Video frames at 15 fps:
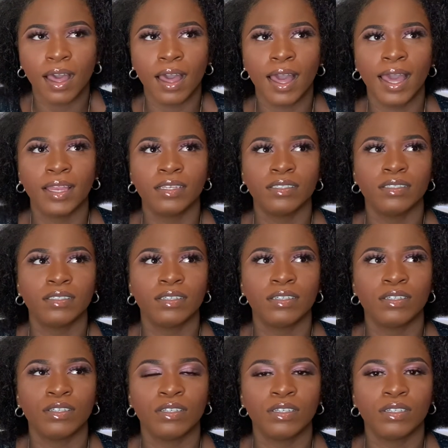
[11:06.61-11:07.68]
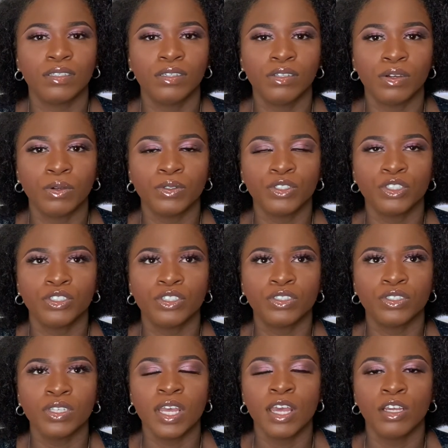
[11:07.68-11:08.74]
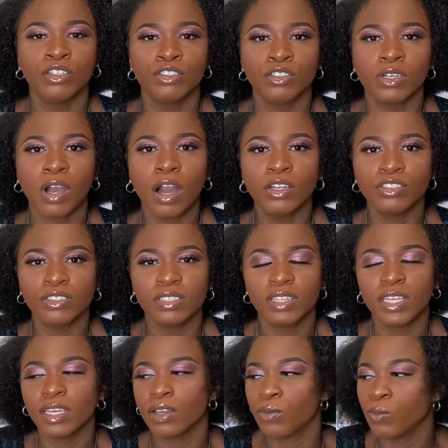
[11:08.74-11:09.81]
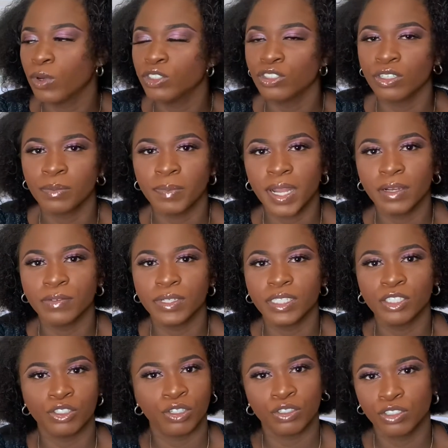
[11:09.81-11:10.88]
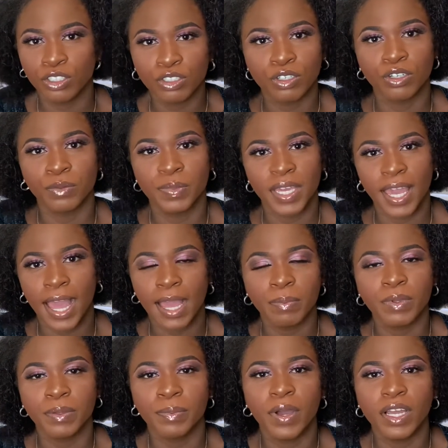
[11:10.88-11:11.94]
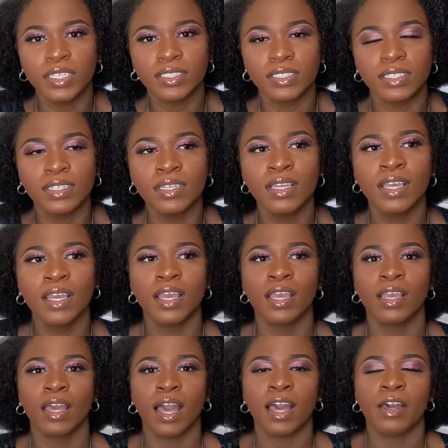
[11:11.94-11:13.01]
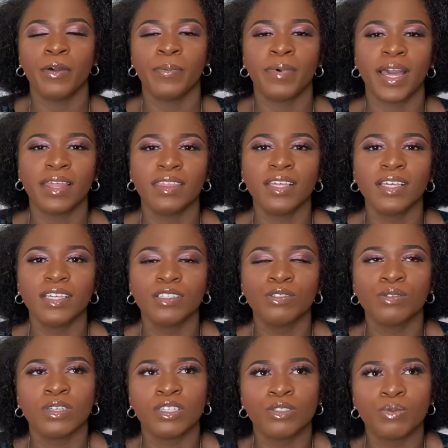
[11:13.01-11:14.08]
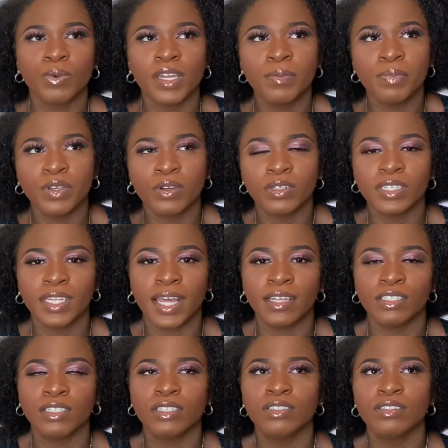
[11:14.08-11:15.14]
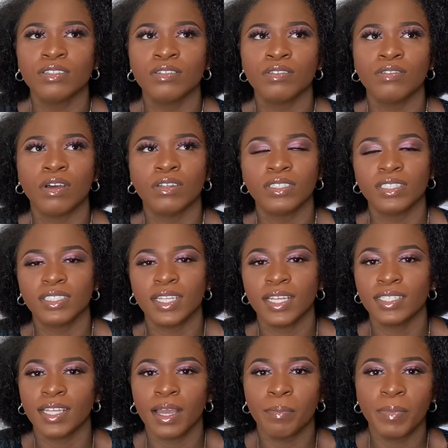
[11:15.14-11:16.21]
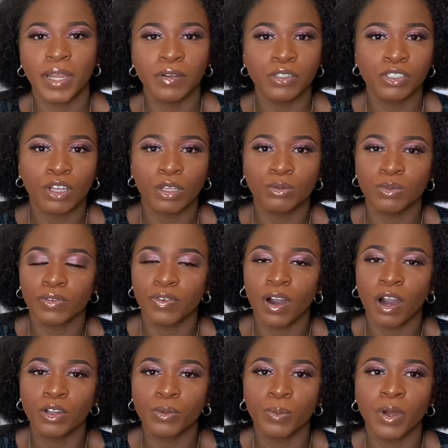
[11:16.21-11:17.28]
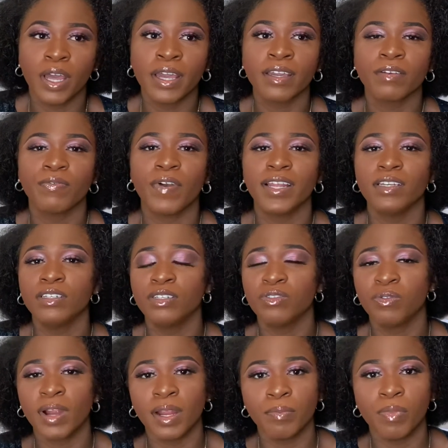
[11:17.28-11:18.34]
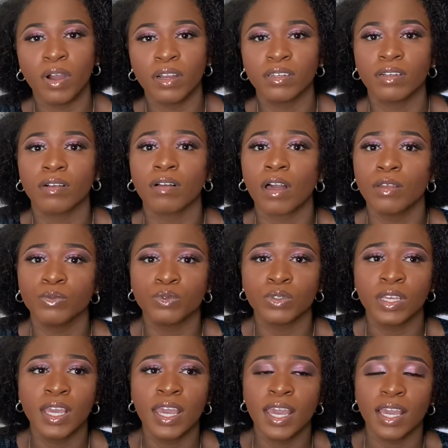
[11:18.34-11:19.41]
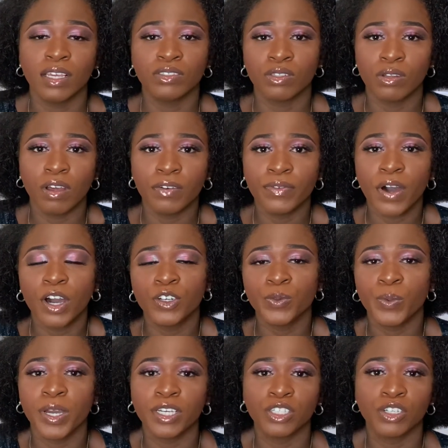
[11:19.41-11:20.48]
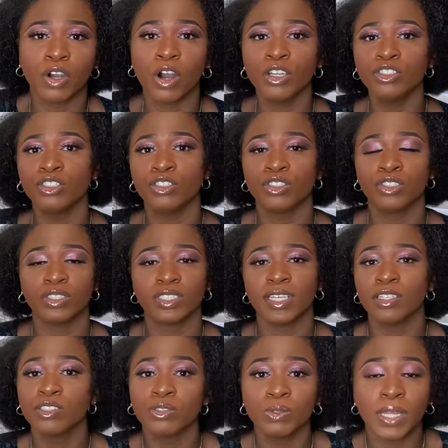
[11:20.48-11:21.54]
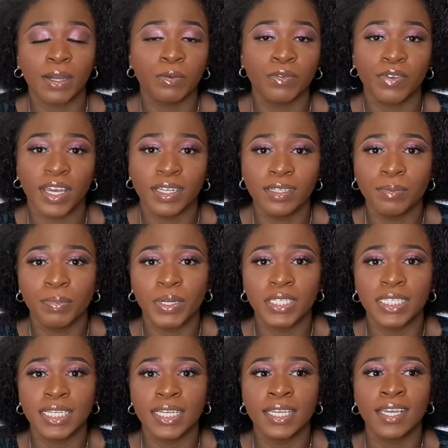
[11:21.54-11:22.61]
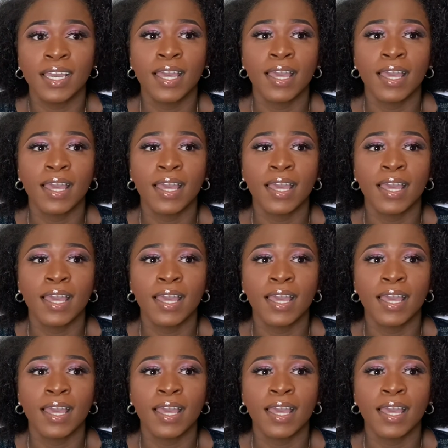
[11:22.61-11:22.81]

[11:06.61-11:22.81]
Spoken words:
And you know, you can't just think once you're married you're just going to be a happy person. I think it's way beyond that. You need to understand that marriage comes with hard work. Finding the right partner is a lot of hard work. You can't just settle down with anybody.